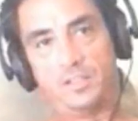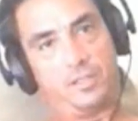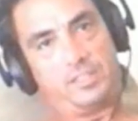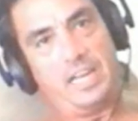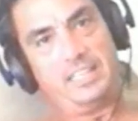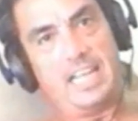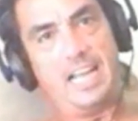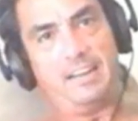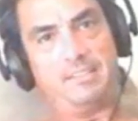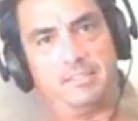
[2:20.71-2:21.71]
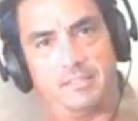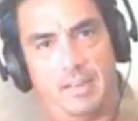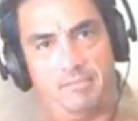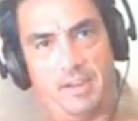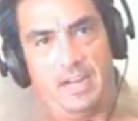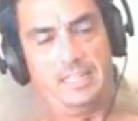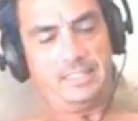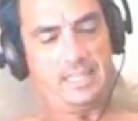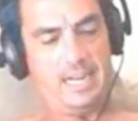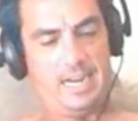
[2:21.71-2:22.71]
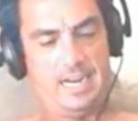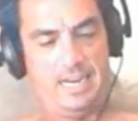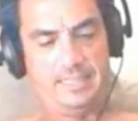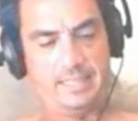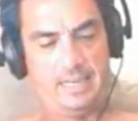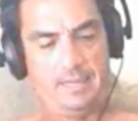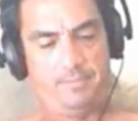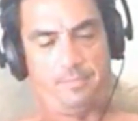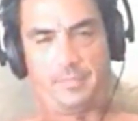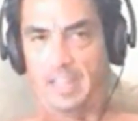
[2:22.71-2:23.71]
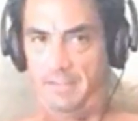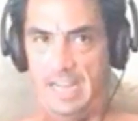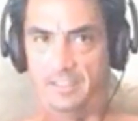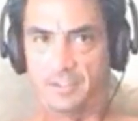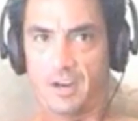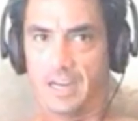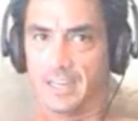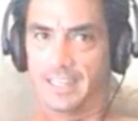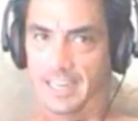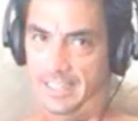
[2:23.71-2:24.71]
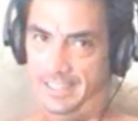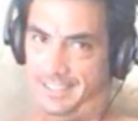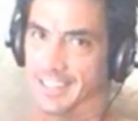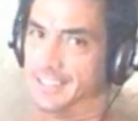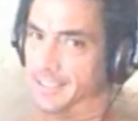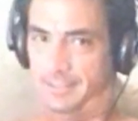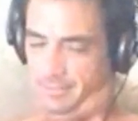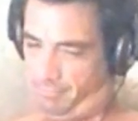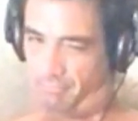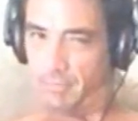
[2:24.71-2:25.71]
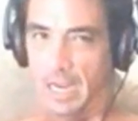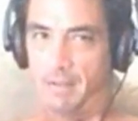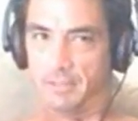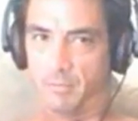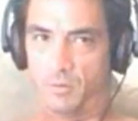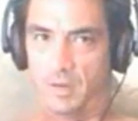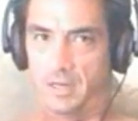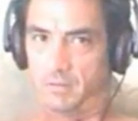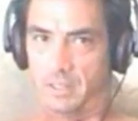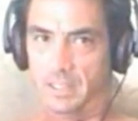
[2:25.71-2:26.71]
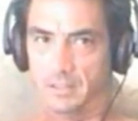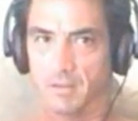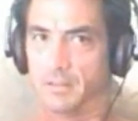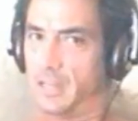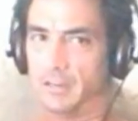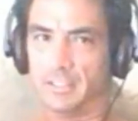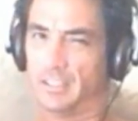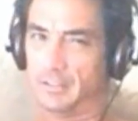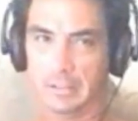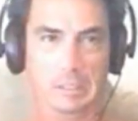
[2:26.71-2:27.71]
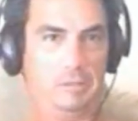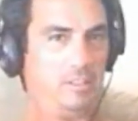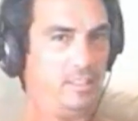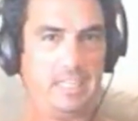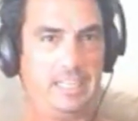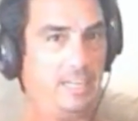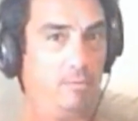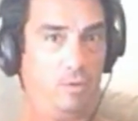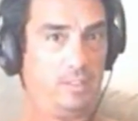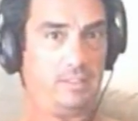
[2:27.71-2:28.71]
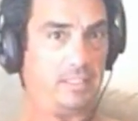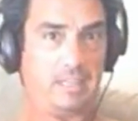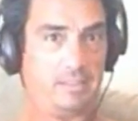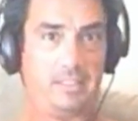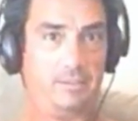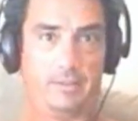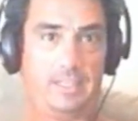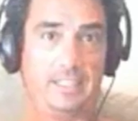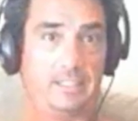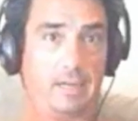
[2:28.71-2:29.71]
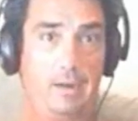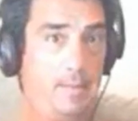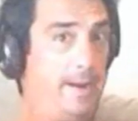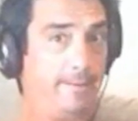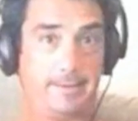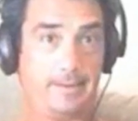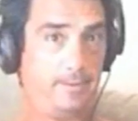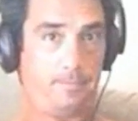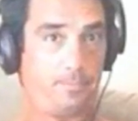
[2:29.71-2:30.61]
So take that advice and uh, give that a try, ladies. Let's have some more anal sex on there, you, you know, because that hemorrhoids is out there ready to come at you.